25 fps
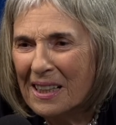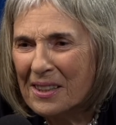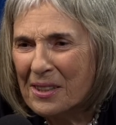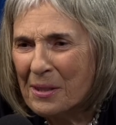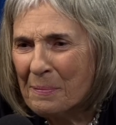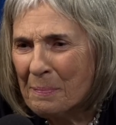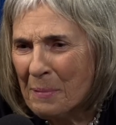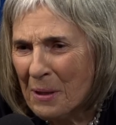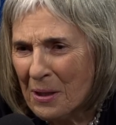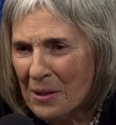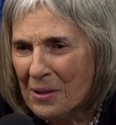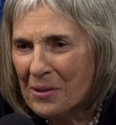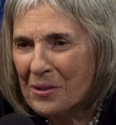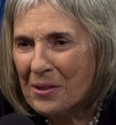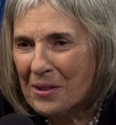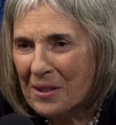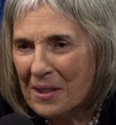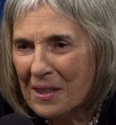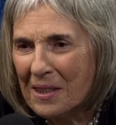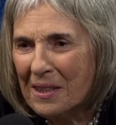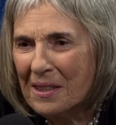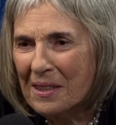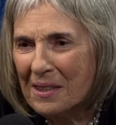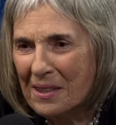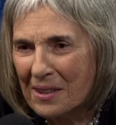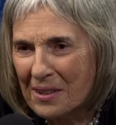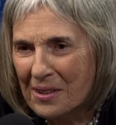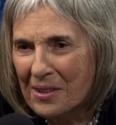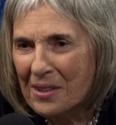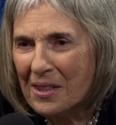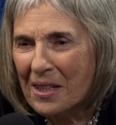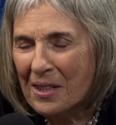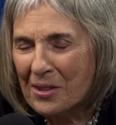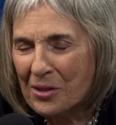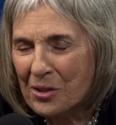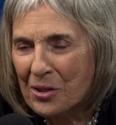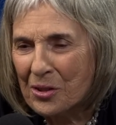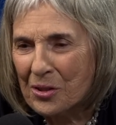I suppose it is,
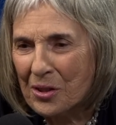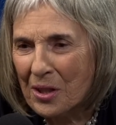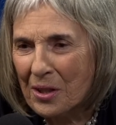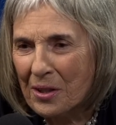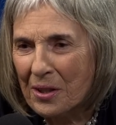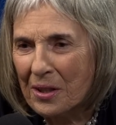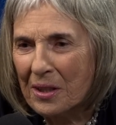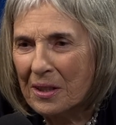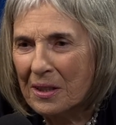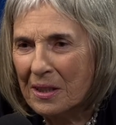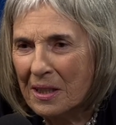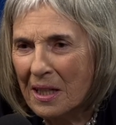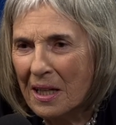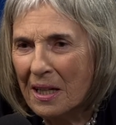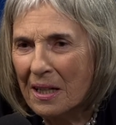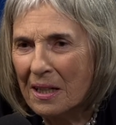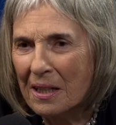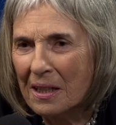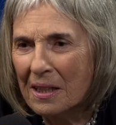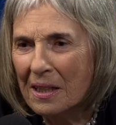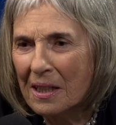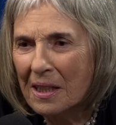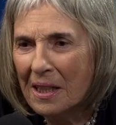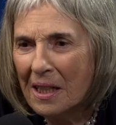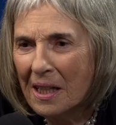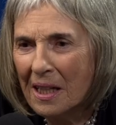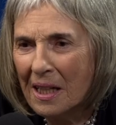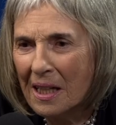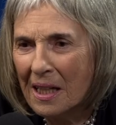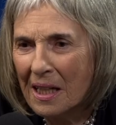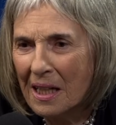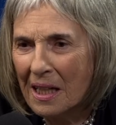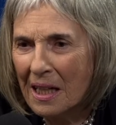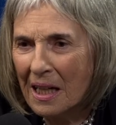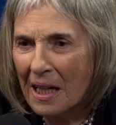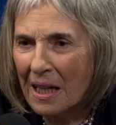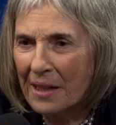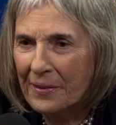yes, because I think now
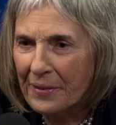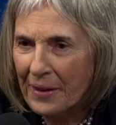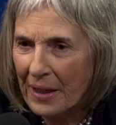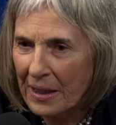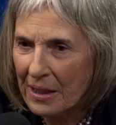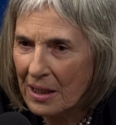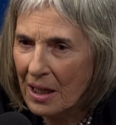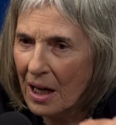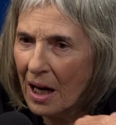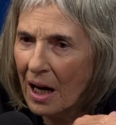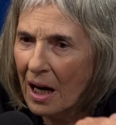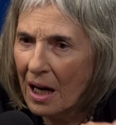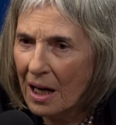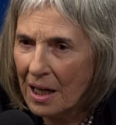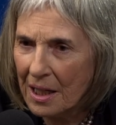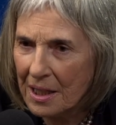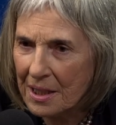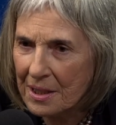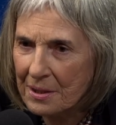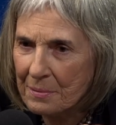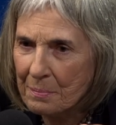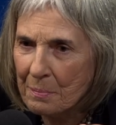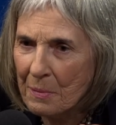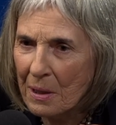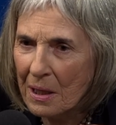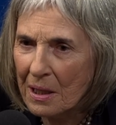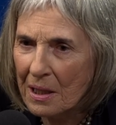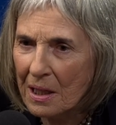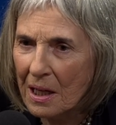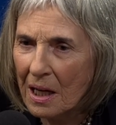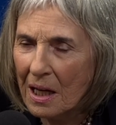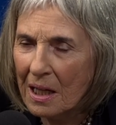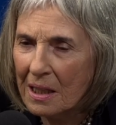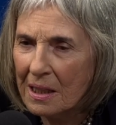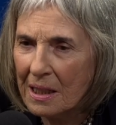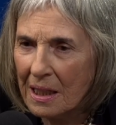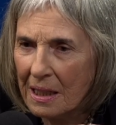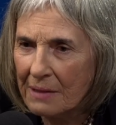at that height, my
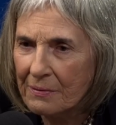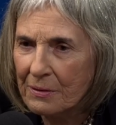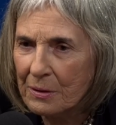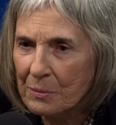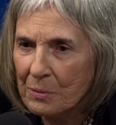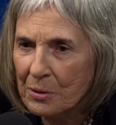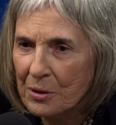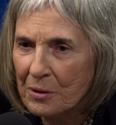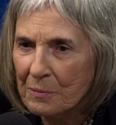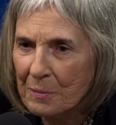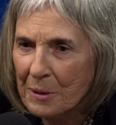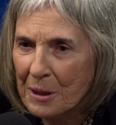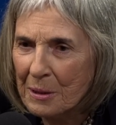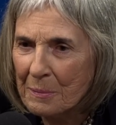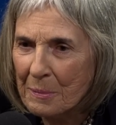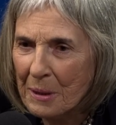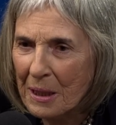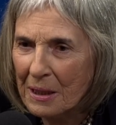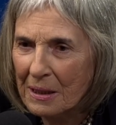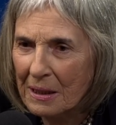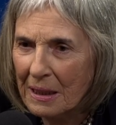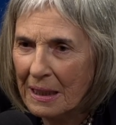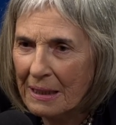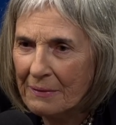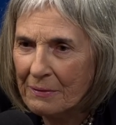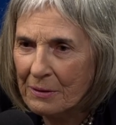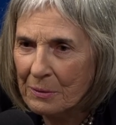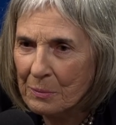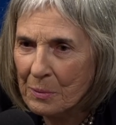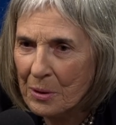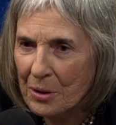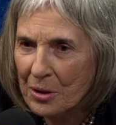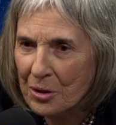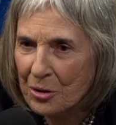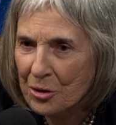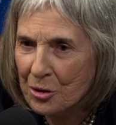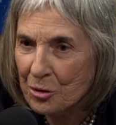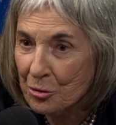eye level would have been about level
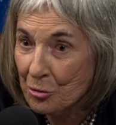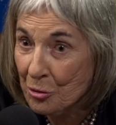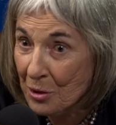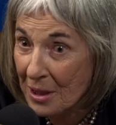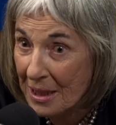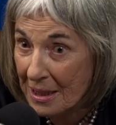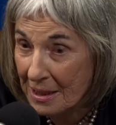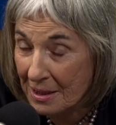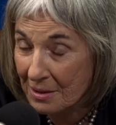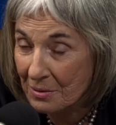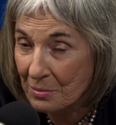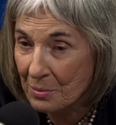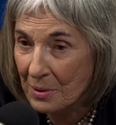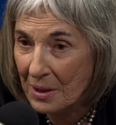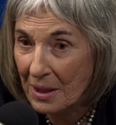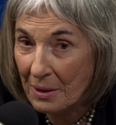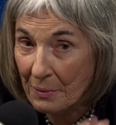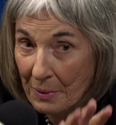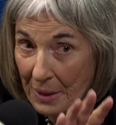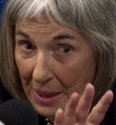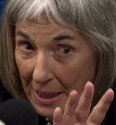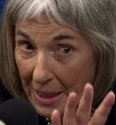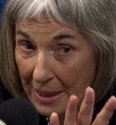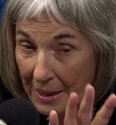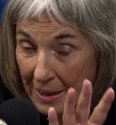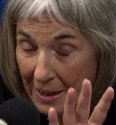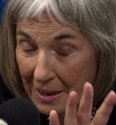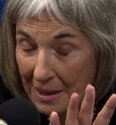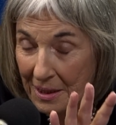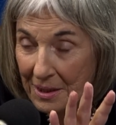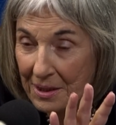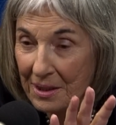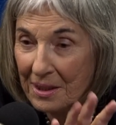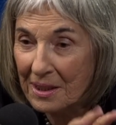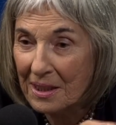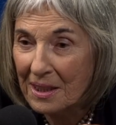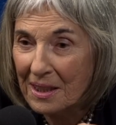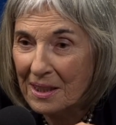with the street where they were hanging
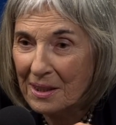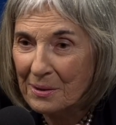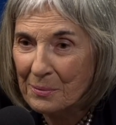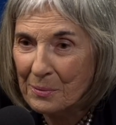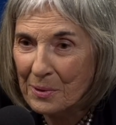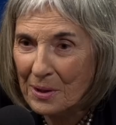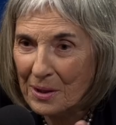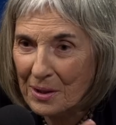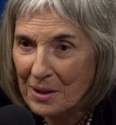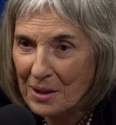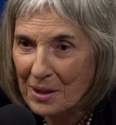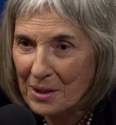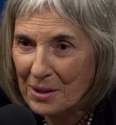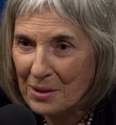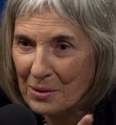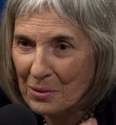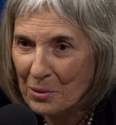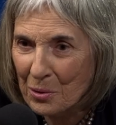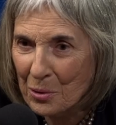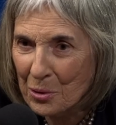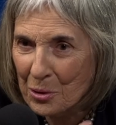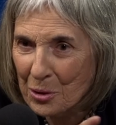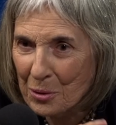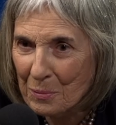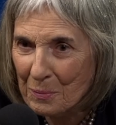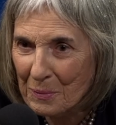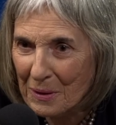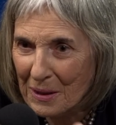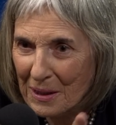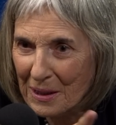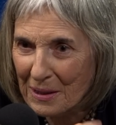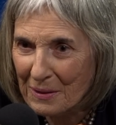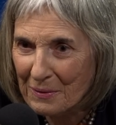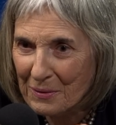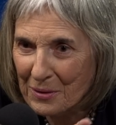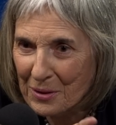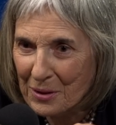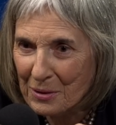it, where the autumn
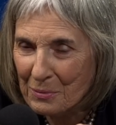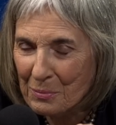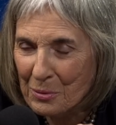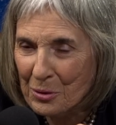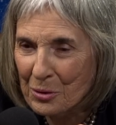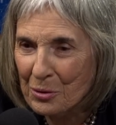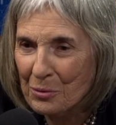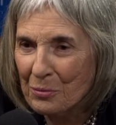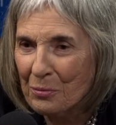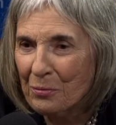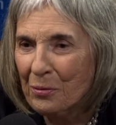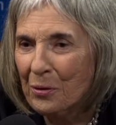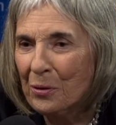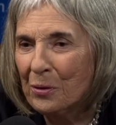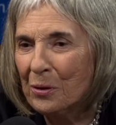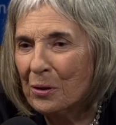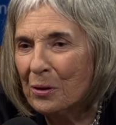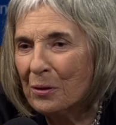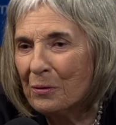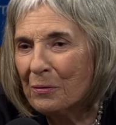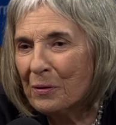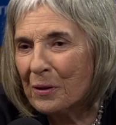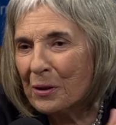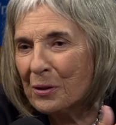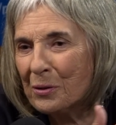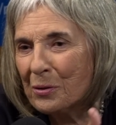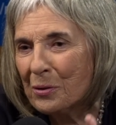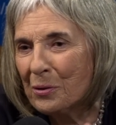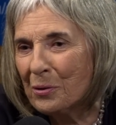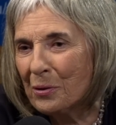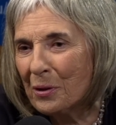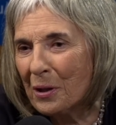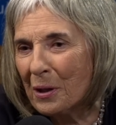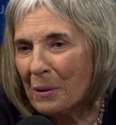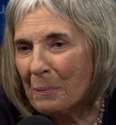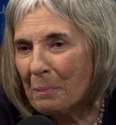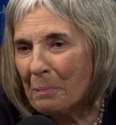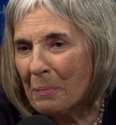leaves. It was full of
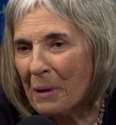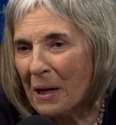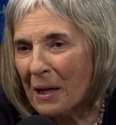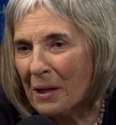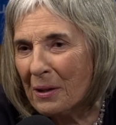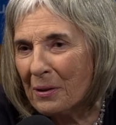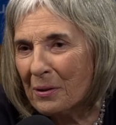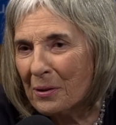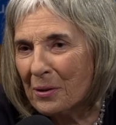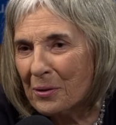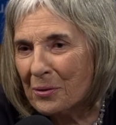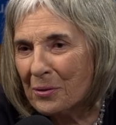Victorian pathos.